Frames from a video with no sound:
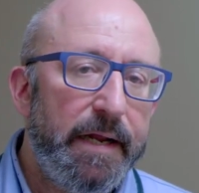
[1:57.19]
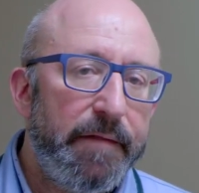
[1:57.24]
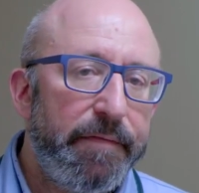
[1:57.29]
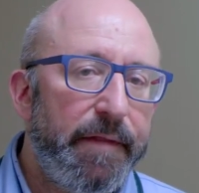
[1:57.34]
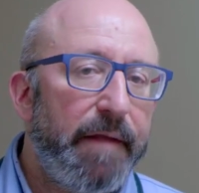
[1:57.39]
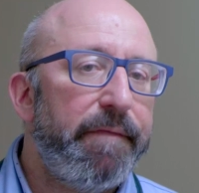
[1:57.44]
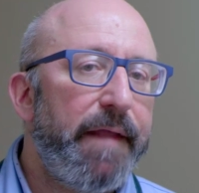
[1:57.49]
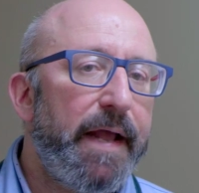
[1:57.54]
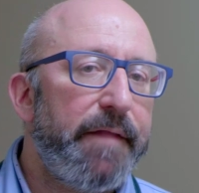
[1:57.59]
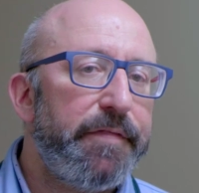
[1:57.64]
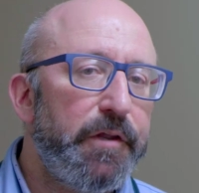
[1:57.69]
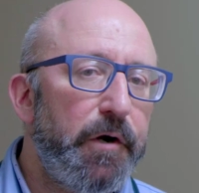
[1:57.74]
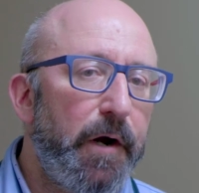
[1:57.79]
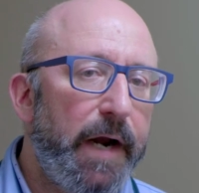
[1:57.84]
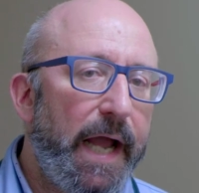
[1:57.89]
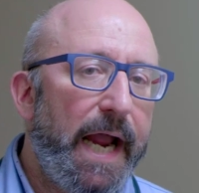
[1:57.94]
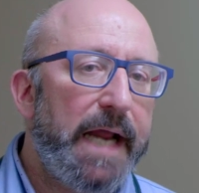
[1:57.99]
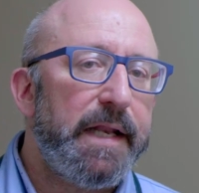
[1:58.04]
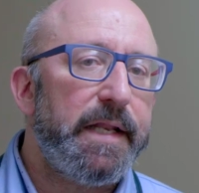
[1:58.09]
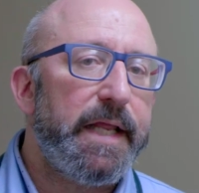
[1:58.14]
then that third
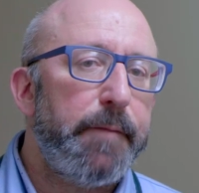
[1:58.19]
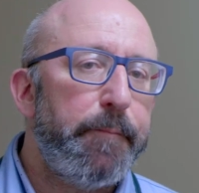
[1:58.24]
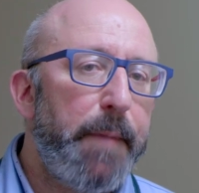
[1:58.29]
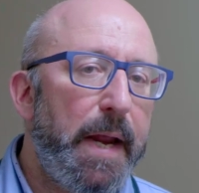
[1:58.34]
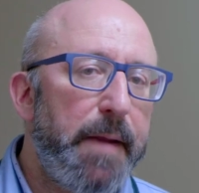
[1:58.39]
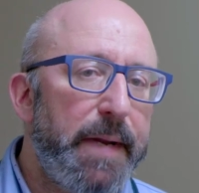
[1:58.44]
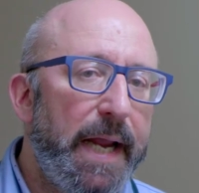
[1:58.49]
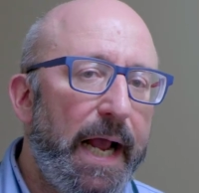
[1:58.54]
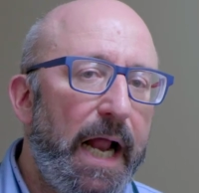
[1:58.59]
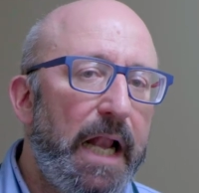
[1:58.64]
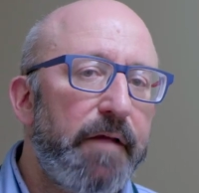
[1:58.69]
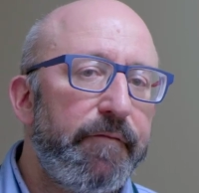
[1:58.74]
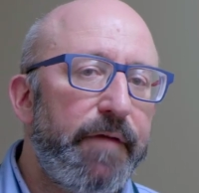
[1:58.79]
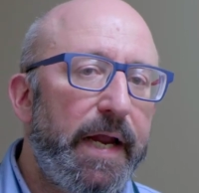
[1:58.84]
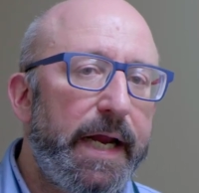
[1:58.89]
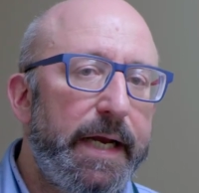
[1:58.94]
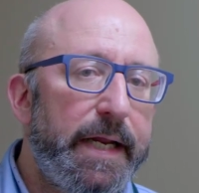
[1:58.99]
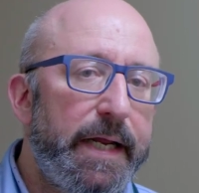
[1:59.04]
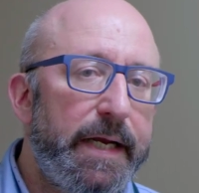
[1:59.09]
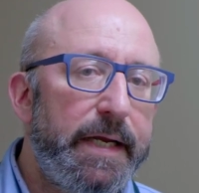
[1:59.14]
eyelid may be
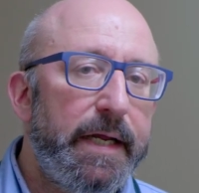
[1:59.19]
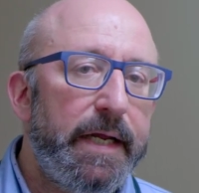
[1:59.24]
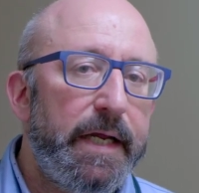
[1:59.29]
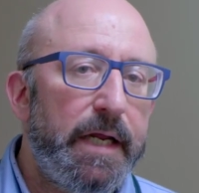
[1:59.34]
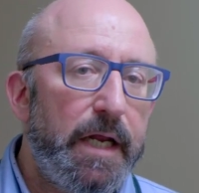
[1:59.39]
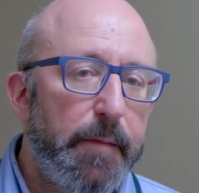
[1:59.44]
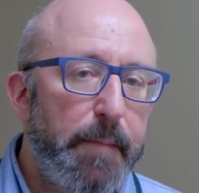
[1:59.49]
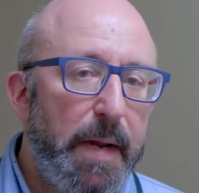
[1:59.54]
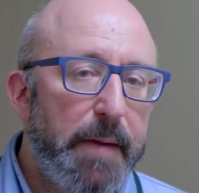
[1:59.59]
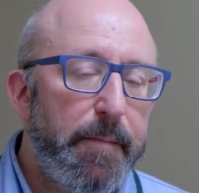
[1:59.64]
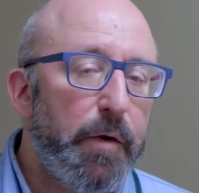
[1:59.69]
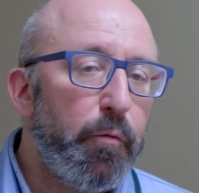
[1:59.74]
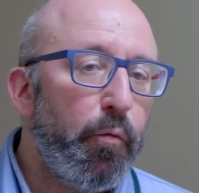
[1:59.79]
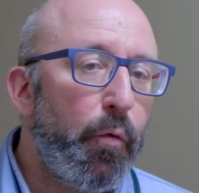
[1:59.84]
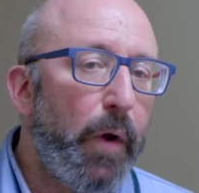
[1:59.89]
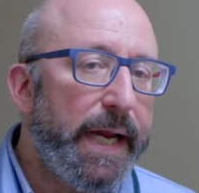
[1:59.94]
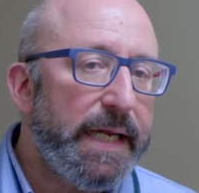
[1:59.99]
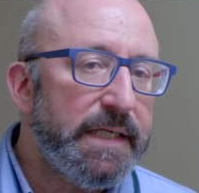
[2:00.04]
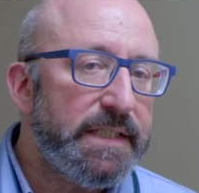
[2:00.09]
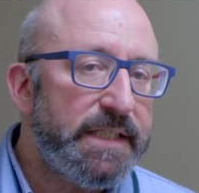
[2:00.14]
elevated and may be
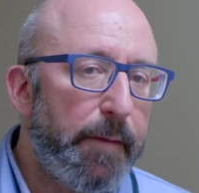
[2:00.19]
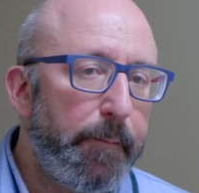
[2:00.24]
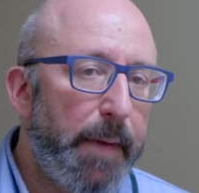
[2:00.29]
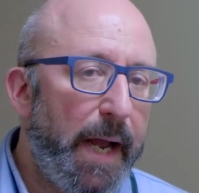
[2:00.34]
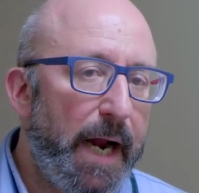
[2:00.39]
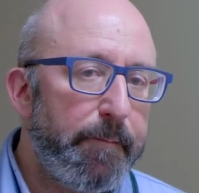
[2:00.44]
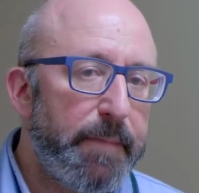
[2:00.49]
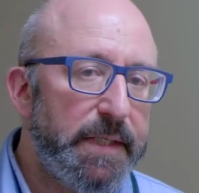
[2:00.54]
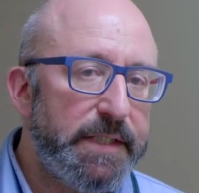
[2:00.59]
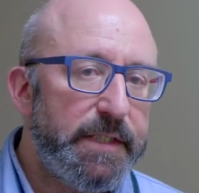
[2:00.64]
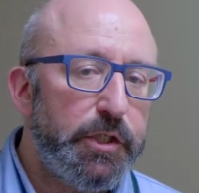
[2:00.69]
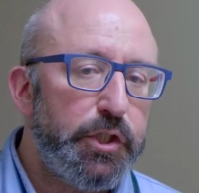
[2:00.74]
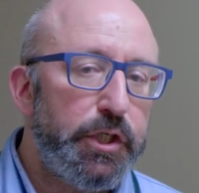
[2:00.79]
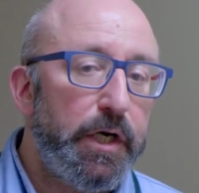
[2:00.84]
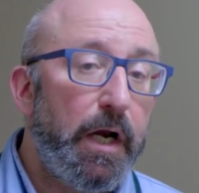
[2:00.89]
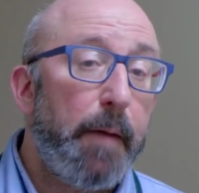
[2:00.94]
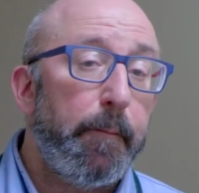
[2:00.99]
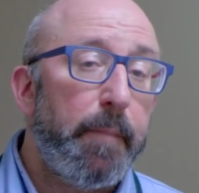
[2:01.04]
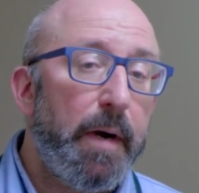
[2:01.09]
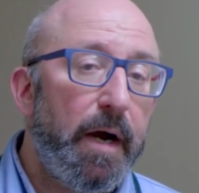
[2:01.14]
raised up out of position
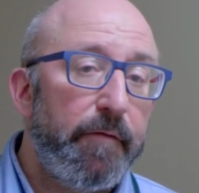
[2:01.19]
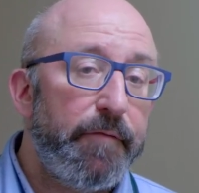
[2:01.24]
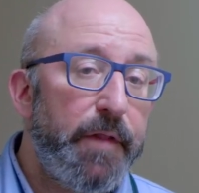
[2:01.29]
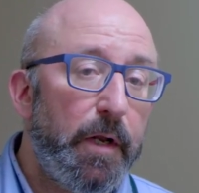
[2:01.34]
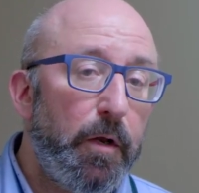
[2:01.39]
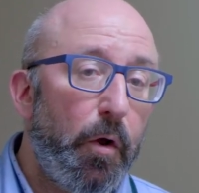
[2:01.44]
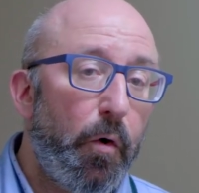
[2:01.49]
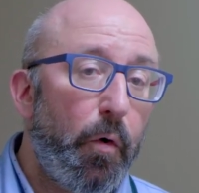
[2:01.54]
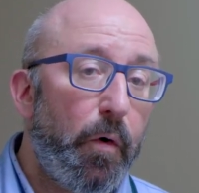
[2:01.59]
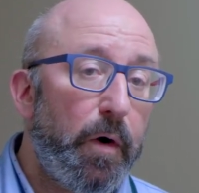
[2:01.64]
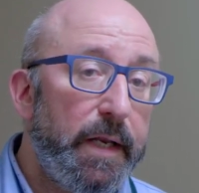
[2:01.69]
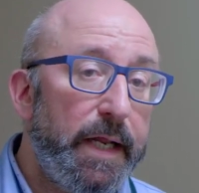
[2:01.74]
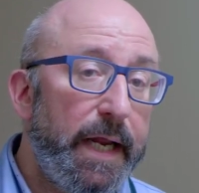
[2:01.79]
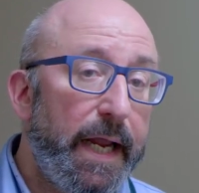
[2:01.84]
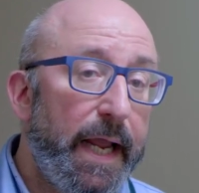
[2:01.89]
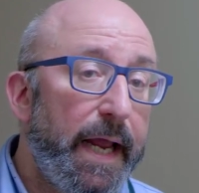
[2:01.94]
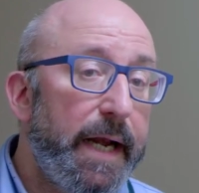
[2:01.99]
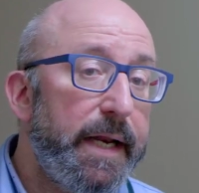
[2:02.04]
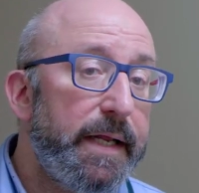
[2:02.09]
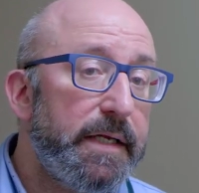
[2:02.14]
above the lower
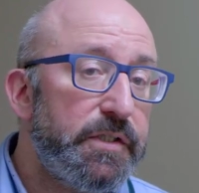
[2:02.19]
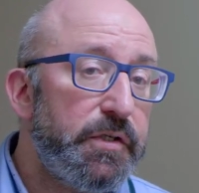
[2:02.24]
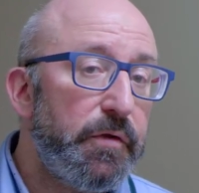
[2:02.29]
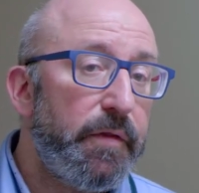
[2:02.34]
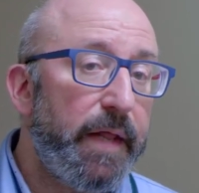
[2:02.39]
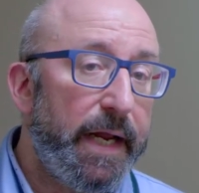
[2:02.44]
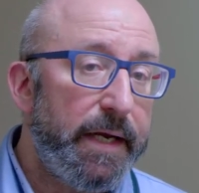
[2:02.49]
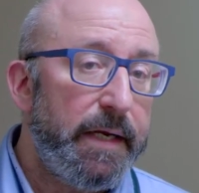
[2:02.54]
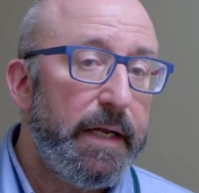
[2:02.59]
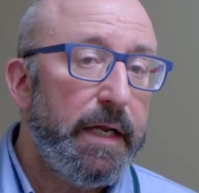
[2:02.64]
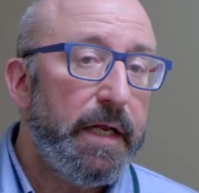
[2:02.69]
lid, and so that